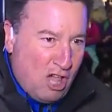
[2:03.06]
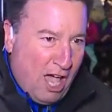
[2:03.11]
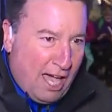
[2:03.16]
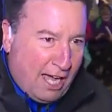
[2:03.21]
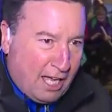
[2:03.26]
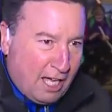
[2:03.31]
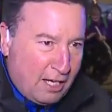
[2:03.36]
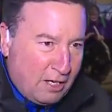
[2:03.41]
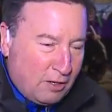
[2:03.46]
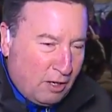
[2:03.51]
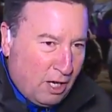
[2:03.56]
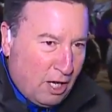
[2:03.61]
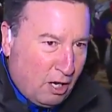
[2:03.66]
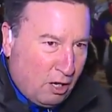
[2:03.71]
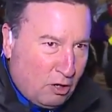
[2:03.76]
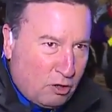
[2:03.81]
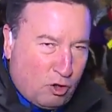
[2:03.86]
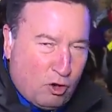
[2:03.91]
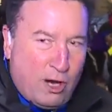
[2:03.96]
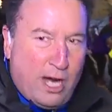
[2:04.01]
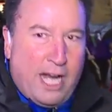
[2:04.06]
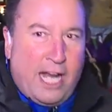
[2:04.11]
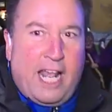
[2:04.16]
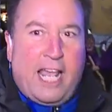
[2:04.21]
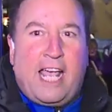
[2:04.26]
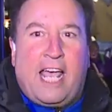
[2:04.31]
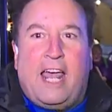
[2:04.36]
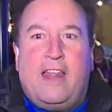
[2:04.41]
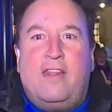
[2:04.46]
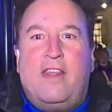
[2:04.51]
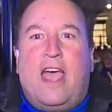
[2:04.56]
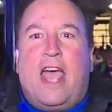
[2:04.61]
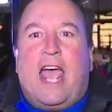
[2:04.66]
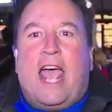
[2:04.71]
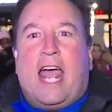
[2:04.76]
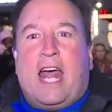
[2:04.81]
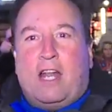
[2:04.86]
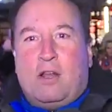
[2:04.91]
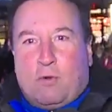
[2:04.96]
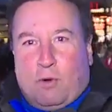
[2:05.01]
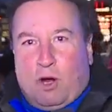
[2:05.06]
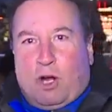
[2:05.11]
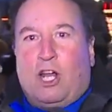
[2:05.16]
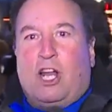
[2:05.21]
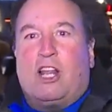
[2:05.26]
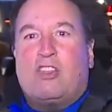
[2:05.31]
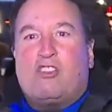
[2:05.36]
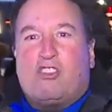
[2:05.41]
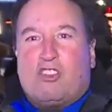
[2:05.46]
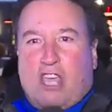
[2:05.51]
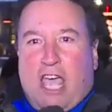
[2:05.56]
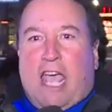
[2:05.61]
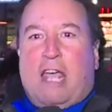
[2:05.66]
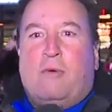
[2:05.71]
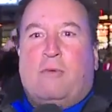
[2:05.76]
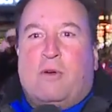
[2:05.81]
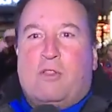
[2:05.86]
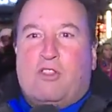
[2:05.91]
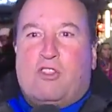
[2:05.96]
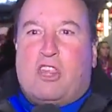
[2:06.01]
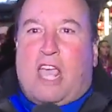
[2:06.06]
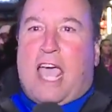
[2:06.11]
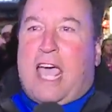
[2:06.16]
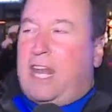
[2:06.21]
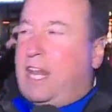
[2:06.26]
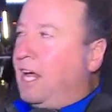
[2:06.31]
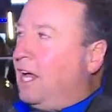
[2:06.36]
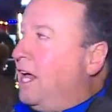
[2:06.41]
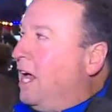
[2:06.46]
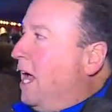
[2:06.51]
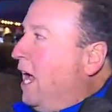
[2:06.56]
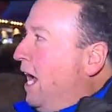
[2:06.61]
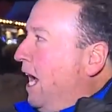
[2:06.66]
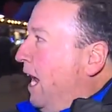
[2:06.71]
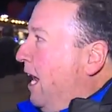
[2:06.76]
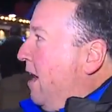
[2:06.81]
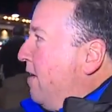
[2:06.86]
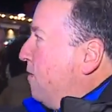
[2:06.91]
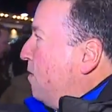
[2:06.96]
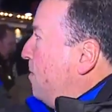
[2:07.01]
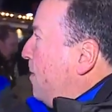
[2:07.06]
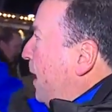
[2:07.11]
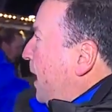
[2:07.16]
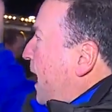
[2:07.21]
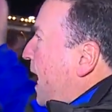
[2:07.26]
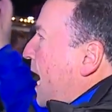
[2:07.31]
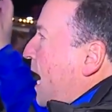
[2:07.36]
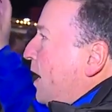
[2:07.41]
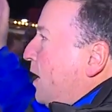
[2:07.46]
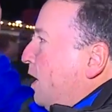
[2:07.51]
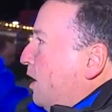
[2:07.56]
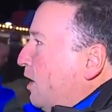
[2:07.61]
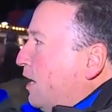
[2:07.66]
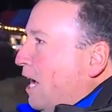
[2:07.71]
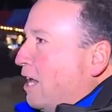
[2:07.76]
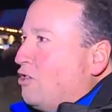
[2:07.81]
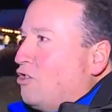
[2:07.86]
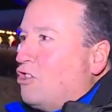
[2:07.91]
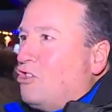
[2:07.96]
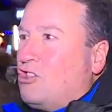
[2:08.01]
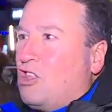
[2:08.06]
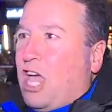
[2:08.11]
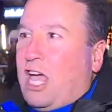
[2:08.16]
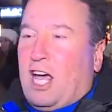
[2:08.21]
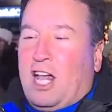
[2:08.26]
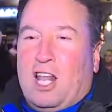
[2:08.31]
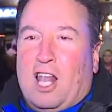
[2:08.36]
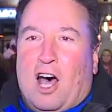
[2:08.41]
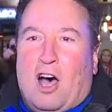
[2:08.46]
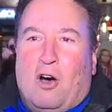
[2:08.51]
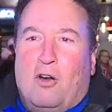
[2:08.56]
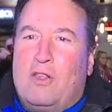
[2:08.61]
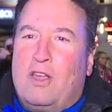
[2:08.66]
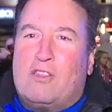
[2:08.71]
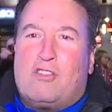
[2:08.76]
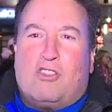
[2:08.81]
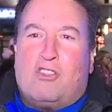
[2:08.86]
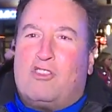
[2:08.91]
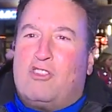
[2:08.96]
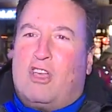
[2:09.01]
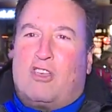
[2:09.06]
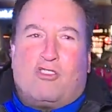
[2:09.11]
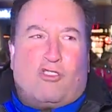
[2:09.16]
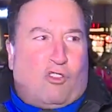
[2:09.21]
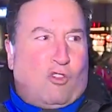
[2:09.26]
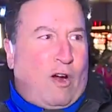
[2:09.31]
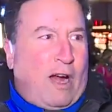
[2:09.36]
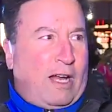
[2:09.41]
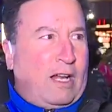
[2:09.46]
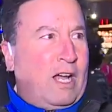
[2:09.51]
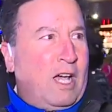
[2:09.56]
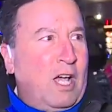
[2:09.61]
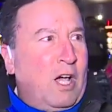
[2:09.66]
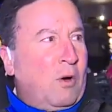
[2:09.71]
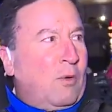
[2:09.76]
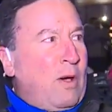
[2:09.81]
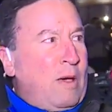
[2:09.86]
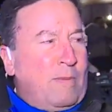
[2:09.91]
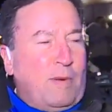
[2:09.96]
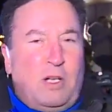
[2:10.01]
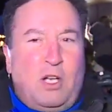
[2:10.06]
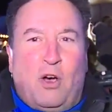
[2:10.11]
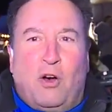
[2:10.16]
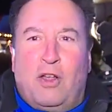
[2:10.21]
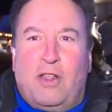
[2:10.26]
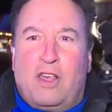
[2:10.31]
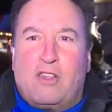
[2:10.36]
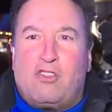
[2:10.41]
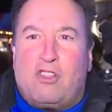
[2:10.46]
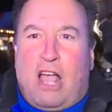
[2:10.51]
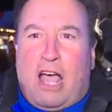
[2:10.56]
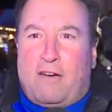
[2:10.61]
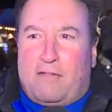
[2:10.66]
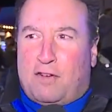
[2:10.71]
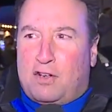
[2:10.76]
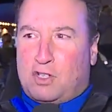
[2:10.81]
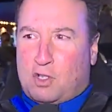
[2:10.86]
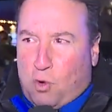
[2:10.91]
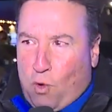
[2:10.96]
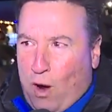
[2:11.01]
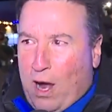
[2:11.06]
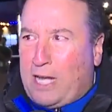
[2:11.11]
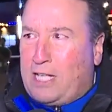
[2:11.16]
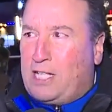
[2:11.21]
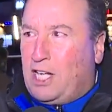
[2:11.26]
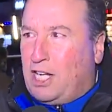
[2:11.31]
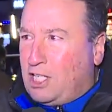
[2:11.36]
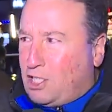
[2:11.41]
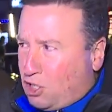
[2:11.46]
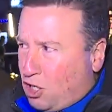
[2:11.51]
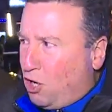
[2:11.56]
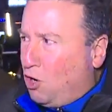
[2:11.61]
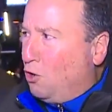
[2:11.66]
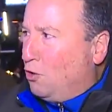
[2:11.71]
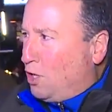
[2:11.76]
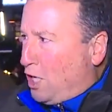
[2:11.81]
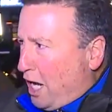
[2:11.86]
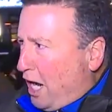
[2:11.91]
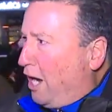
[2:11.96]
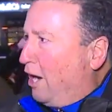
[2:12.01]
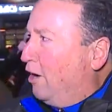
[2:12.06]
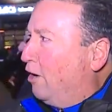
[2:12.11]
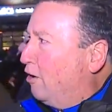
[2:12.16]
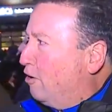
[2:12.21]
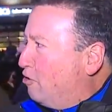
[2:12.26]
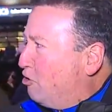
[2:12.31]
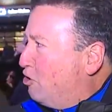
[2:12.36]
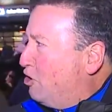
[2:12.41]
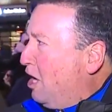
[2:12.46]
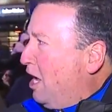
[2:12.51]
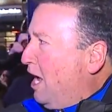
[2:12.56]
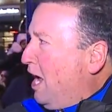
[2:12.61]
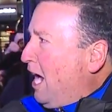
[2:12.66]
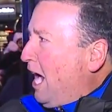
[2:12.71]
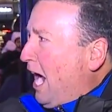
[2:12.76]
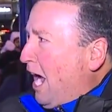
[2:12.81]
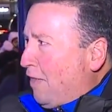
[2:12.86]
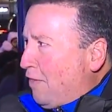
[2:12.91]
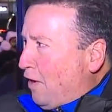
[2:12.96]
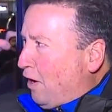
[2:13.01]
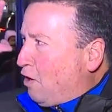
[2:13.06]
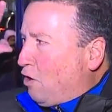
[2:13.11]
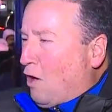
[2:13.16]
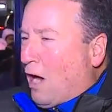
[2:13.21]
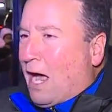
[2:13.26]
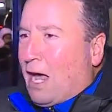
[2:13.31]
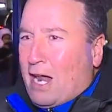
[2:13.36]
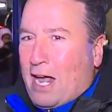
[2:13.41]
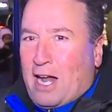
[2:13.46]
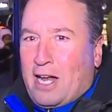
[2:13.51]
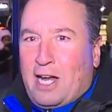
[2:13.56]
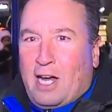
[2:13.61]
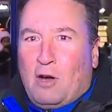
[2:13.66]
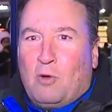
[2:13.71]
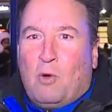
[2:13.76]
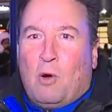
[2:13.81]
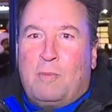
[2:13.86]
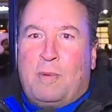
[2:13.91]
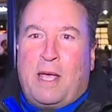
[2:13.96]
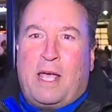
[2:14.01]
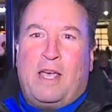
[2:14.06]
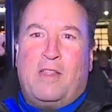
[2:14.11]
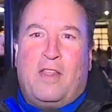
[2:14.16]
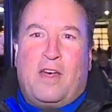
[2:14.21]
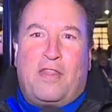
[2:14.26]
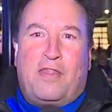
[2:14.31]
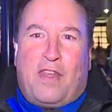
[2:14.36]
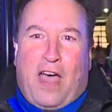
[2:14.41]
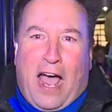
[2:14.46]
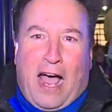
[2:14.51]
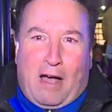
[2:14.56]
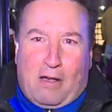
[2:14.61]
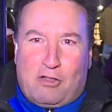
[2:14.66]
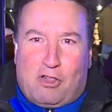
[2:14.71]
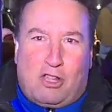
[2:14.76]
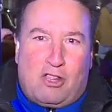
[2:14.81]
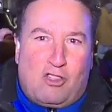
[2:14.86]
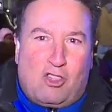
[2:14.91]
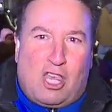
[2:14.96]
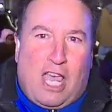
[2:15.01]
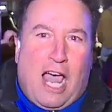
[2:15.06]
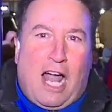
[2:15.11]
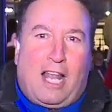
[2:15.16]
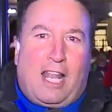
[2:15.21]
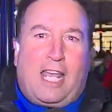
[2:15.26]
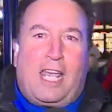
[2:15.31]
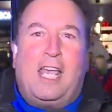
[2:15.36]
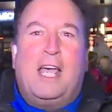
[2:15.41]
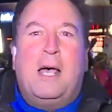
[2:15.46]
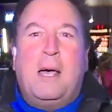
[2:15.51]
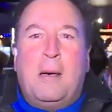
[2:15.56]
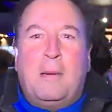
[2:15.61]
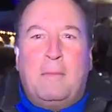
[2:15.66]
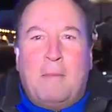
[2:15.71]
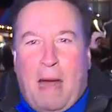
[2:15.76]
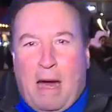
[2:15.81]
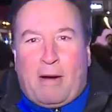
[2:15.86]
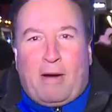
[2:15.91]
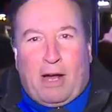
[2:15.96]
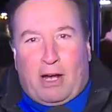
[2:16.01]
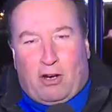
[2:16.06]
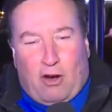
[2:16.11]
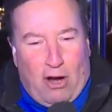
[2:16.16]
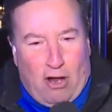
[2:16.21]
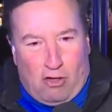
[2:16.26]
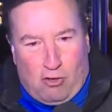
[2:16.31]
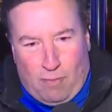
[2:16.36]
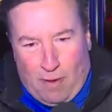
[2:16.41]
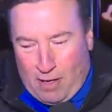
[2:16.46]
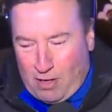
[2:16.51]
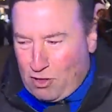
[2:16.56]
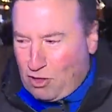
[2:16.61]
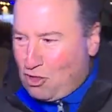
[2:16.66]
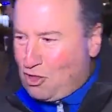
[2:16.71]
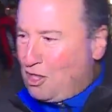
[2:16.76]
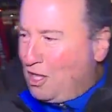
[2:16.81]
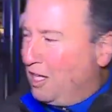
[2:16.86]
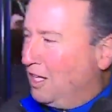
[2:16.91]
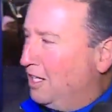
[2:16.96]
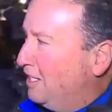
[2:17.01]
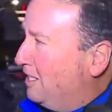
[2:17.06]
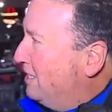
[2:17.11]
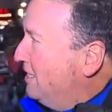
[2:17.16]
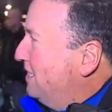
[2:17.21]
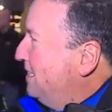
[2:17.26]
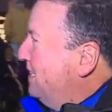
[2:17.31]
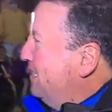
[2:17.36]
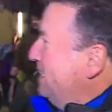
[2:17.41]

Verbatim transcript: second little greeting, and then we're going to skate with Santa. And everybody out here gets to say hello. This is just great. We've been doing this now for 22 years, and the crowd out here will be in the thousands. Kelly, Merry Christmas. All